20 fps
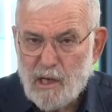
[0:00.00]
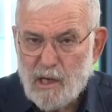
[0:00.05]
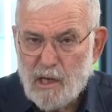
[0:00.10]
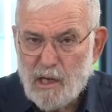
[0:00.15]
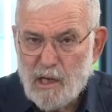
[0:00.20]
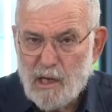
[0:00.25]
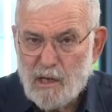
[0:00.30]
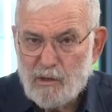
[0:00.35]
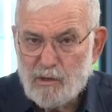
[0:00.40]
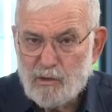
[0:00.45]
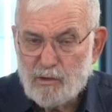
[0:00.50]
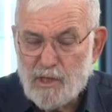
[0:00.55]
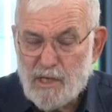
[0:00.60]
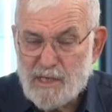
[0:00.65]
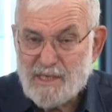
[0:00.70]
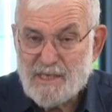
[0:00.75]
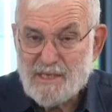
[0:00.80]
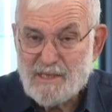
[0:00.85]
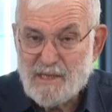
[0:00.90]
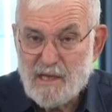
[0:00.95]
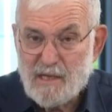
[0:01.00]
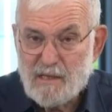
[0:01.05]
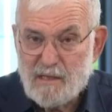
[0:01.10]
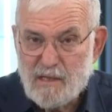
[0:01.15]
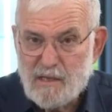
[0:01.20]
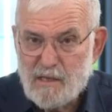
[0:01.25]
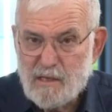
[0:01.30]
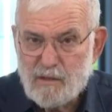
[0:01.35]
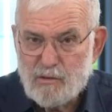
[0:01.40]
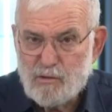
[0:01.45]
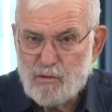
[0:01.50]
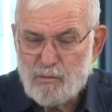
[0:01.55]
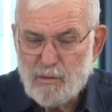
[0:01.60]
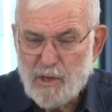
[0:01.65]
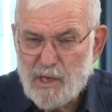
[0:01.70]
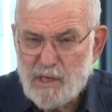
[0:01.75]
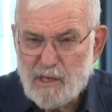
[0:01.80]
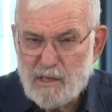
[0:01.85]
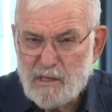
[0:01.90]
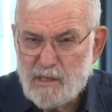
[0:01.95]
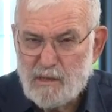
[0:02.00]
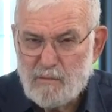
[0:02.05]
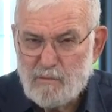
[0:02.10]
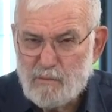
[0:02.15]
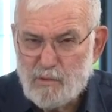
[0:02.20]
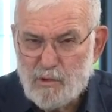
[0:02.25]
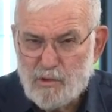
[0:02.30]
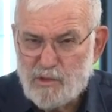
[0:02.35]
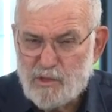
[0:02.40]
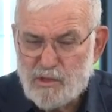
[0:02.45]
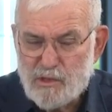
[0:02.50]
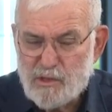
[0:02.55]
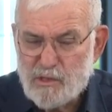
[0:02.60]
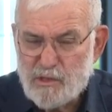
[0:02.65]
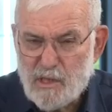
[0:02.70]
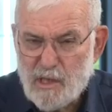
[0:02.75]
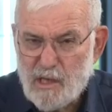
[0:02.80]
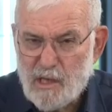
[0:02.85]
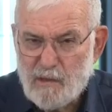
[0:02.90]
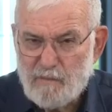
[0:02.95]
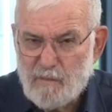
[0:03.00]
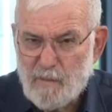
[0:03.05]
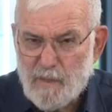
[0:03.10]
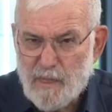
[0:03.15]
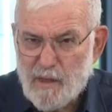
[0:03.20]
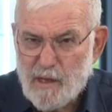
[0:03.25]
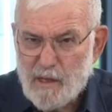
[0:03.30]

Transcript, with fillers: uh, not hesitating to make the most um,